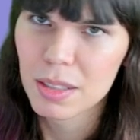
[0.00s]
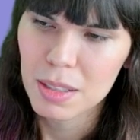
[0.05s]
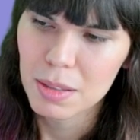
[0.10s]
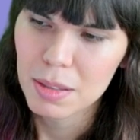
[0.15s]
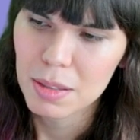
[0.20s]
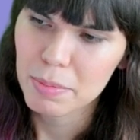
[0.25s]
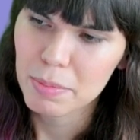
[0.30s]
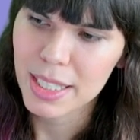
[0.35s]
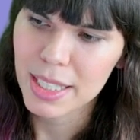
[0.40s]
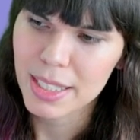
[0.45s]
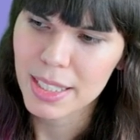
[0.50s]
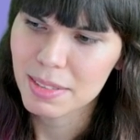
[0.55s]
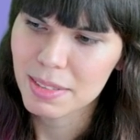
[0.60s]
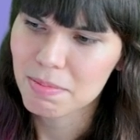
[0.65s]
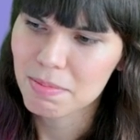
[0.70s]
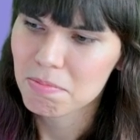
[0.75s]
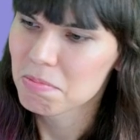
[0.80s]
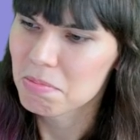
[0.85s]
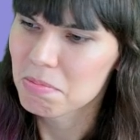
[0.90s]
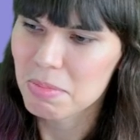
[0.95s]
because
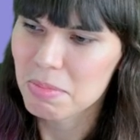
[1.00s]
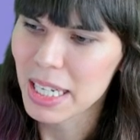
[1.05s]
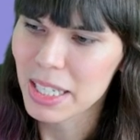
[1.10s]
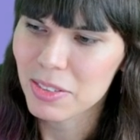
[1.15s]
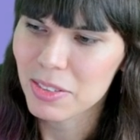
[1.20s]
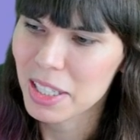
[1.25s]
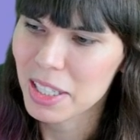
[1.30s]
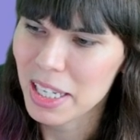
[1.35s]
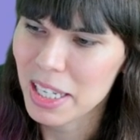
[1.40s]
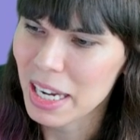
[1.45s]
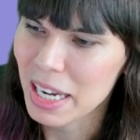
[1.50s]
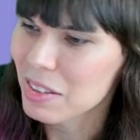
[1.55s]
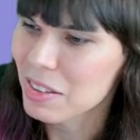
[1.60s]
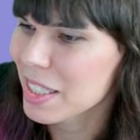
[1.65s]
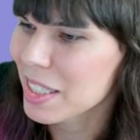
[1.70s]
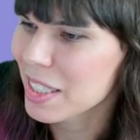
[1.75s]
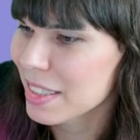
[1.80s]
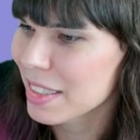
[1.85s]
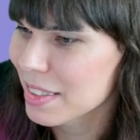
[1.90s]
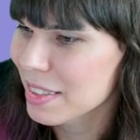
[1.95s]
I don't like
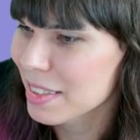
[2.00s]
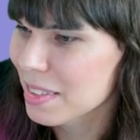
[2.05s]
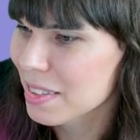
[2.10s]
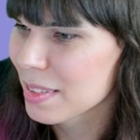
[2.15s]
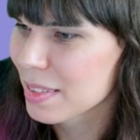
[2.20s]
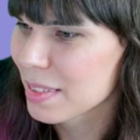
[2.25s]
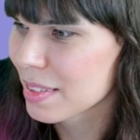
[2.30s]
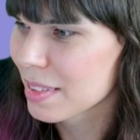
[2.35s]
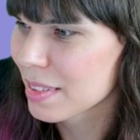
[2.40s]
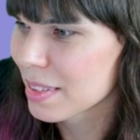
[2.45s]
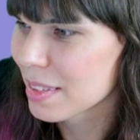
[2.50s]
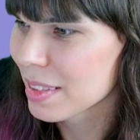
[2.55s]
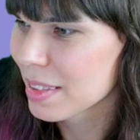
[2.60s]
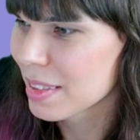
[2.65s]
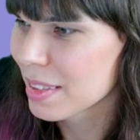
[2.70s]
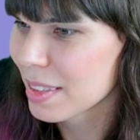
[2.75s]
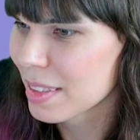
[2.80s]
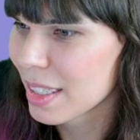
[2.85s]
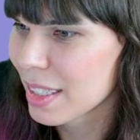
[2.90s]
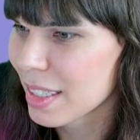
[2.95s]
outlines.
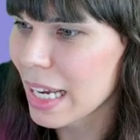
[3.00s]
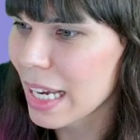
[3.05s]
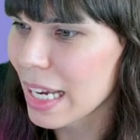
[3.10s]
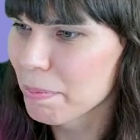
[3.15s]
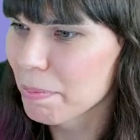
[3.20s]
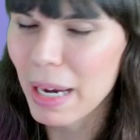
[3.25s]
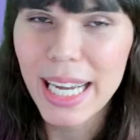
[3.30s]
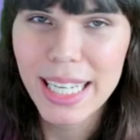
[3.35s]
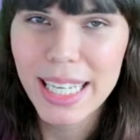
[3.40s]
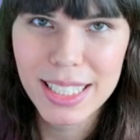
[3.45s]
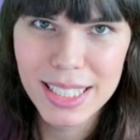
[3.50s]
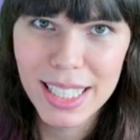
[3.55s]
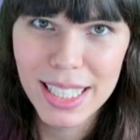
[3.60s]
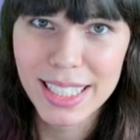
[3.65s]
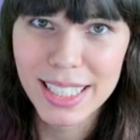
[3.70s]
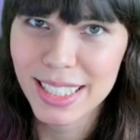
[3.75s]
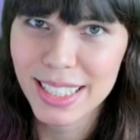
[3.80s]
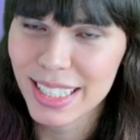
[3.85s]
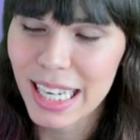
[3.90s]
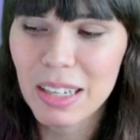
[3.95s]
I'm biased
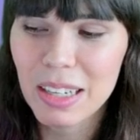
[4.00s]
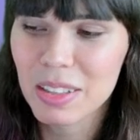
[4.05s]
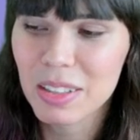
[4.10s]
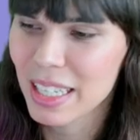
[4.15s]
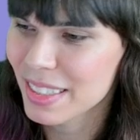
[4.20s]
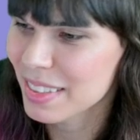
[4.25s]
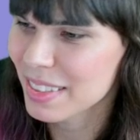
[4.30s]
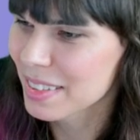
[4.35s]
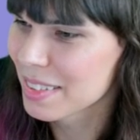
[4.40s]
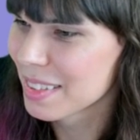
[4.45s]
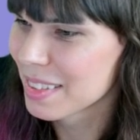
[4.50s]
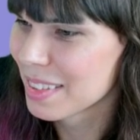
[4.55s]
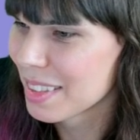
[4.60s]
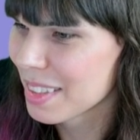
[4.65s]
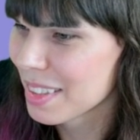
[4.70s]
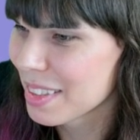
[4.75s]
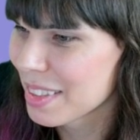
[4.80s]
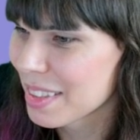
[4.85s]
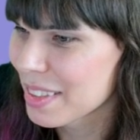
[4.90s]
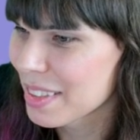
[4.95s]
against outlines.
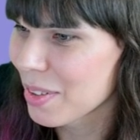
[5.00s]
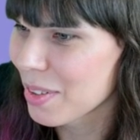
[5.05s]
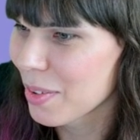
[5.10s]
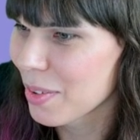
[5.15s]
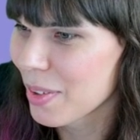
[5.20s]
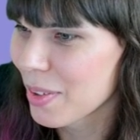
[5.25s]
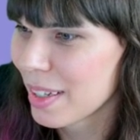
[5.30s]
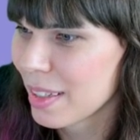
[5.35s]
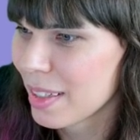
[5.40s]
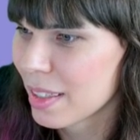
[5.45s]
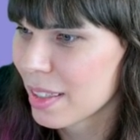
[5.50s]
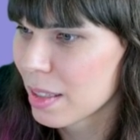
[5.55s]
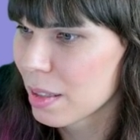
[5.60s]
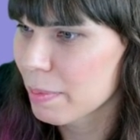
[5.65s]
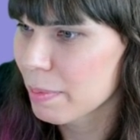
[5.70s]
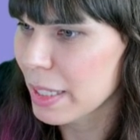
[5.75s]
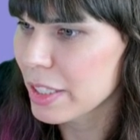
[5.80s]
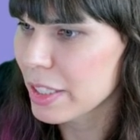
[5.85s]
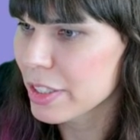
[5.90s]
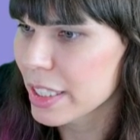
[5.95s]
So
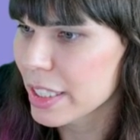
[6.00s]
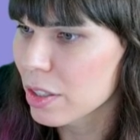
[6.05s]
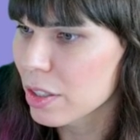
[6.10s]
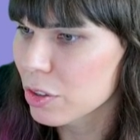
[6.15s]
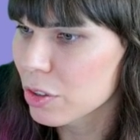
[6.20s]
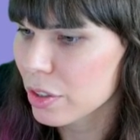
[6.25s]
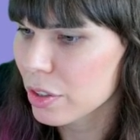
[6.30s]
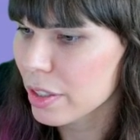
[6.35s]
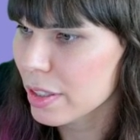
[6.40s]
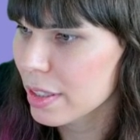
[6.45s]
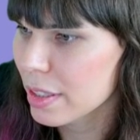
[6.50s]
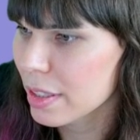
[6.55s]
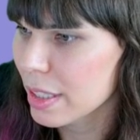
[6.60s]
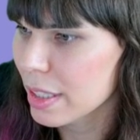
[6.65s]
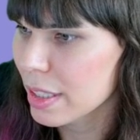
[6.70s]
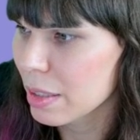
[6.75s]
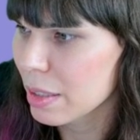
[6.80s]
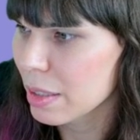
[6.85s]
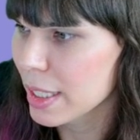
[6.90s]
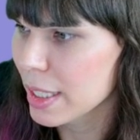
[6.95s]
by using no stroke, it
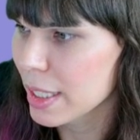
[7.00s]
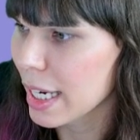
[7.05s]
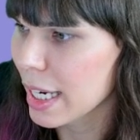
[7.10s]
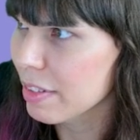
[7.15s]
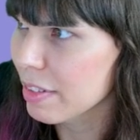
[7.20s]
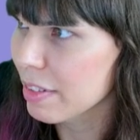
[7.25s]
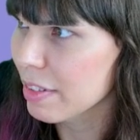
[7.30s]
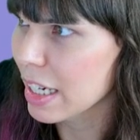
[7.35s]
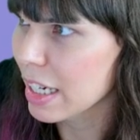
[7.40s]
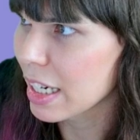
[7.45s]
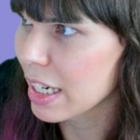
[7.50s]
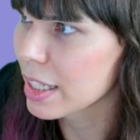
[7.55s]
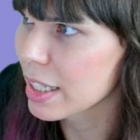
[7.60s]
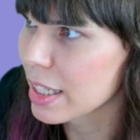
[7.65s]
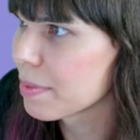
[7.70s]
will not have an outline.